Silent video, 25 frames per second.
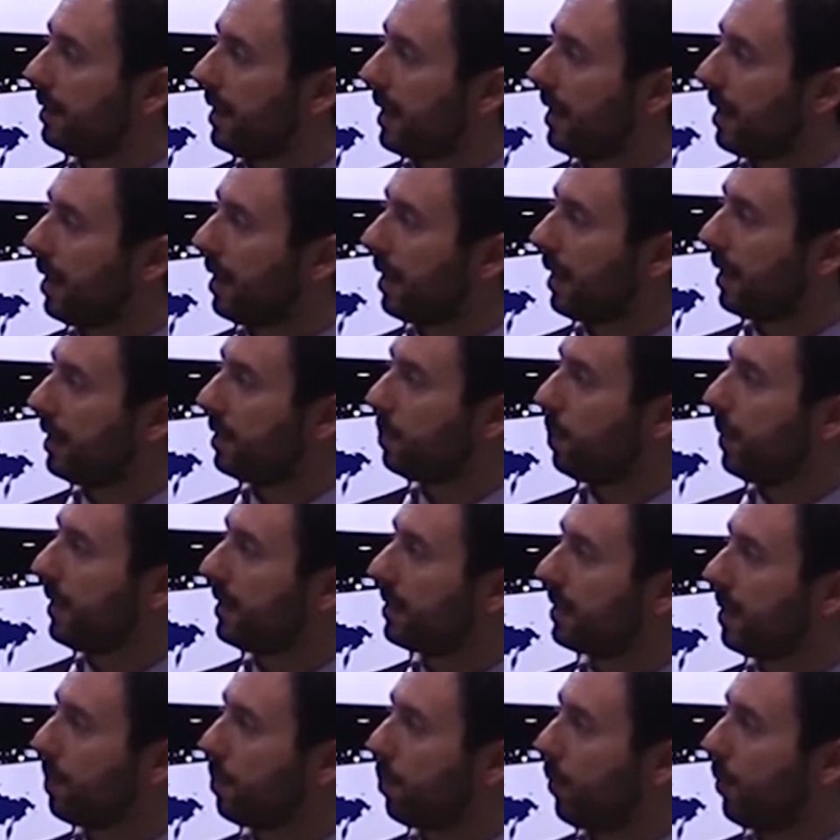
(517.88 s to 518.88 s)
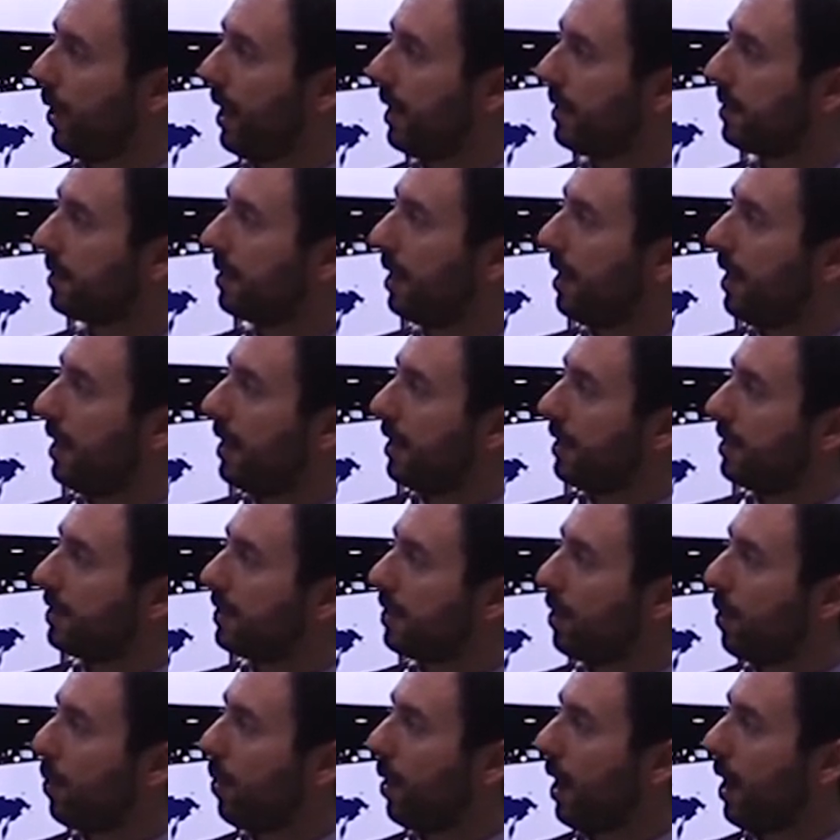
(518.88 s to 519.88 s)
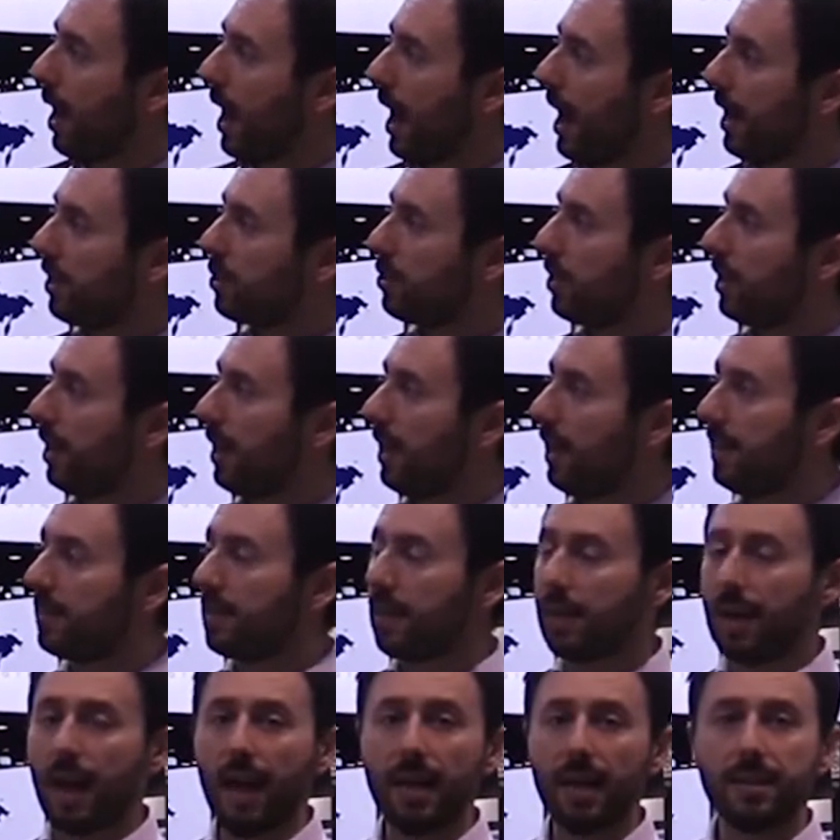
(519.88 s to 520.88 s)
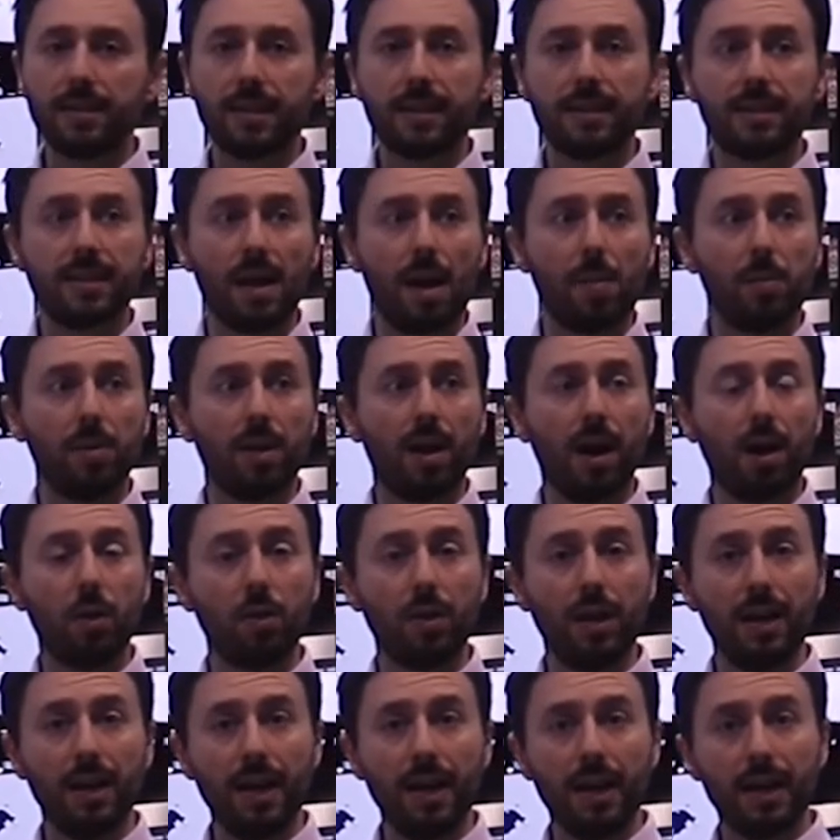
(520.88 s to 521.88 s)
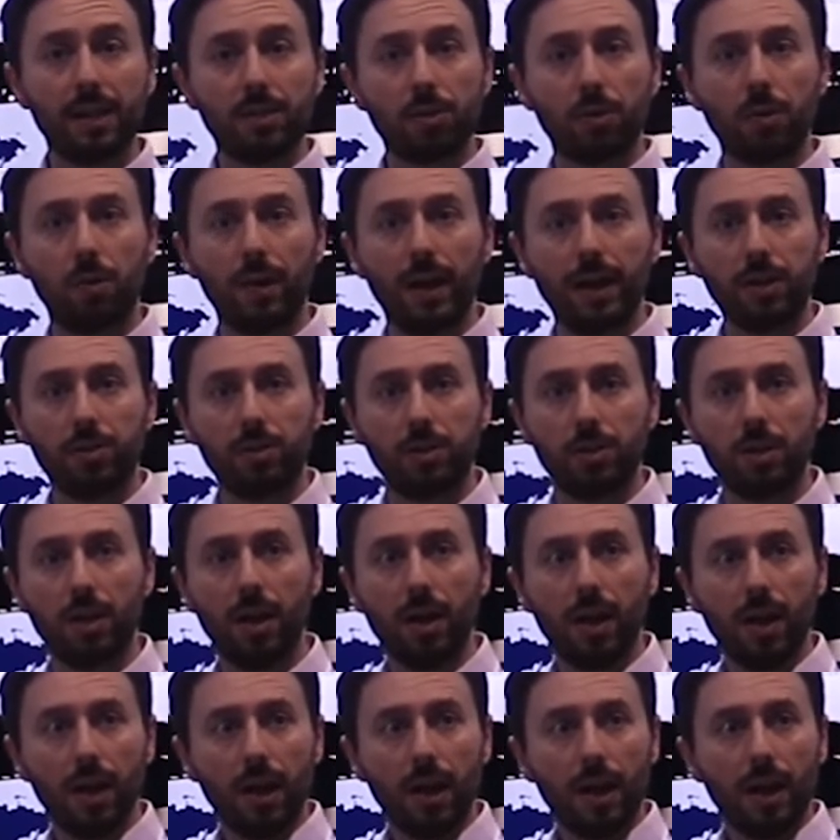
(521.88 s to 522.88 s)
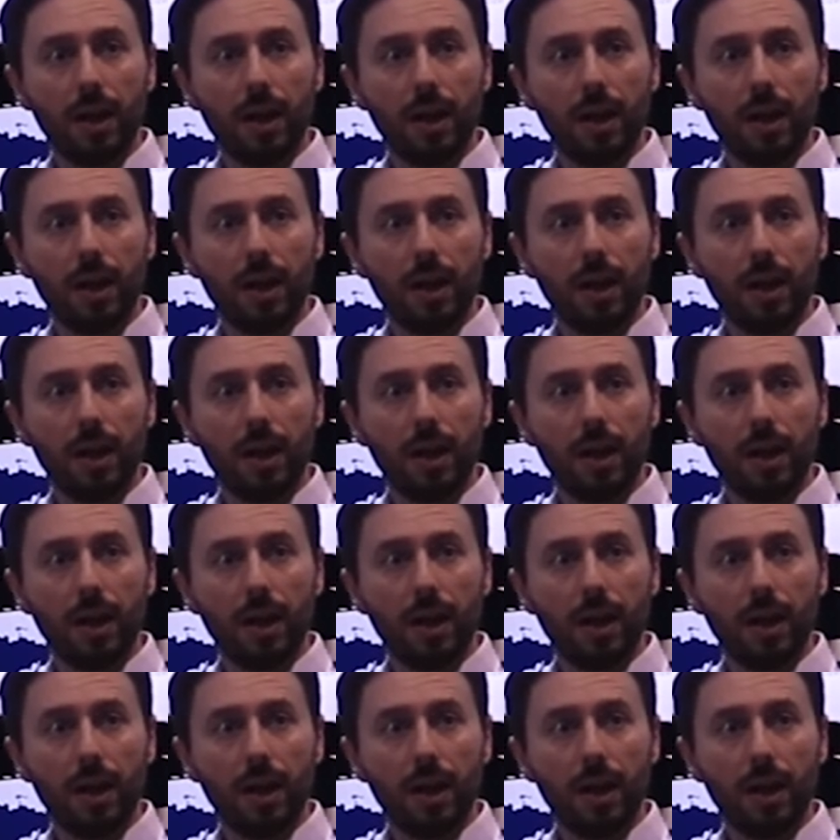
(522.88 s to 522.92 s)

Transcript: signal has been suppressed. So actually, it's a nice example how the leakage correction